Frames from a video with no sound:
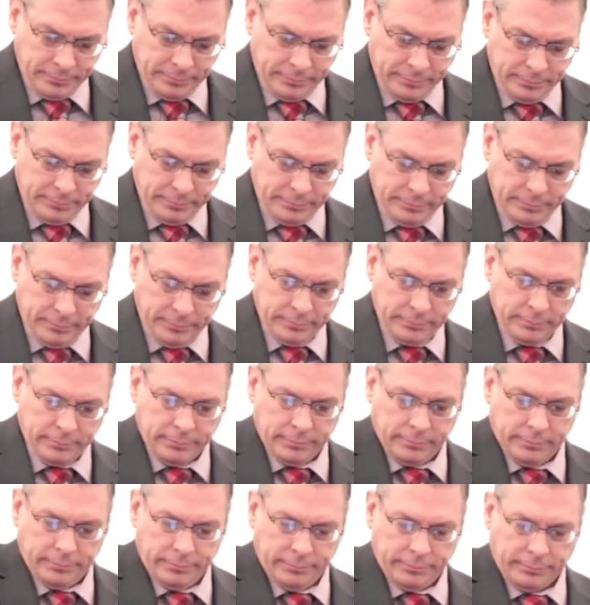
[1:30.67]

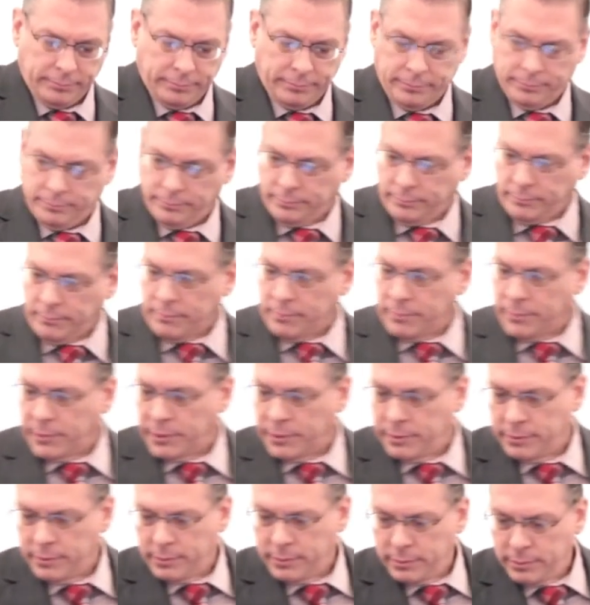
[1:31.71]

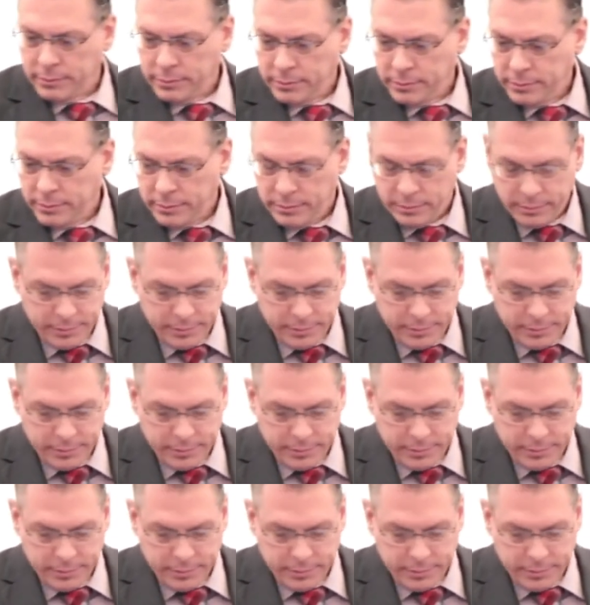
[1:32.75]
(silence)